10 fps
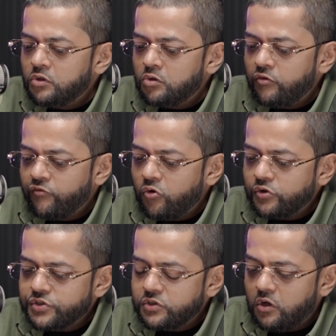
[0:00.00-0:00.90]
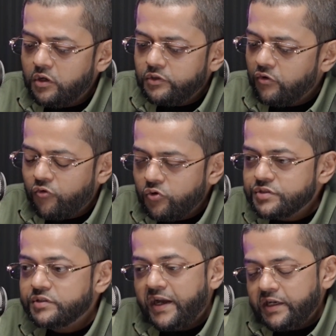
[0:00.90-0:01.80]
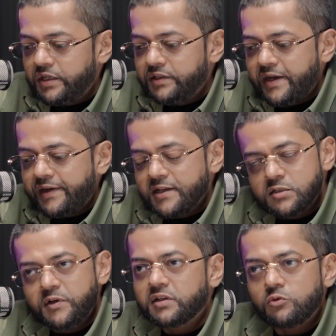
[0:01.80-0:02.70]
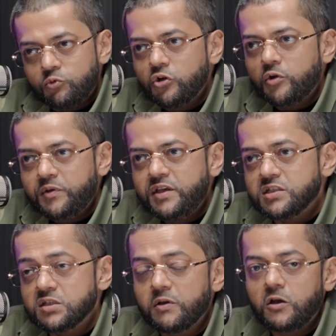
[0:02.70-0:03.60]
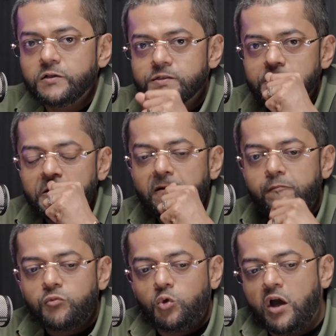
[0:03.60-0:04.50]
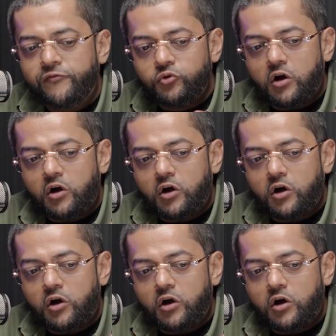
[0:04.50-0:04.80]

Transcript: No, of course not. Of course, that in that aspect, it would not be easy because you have to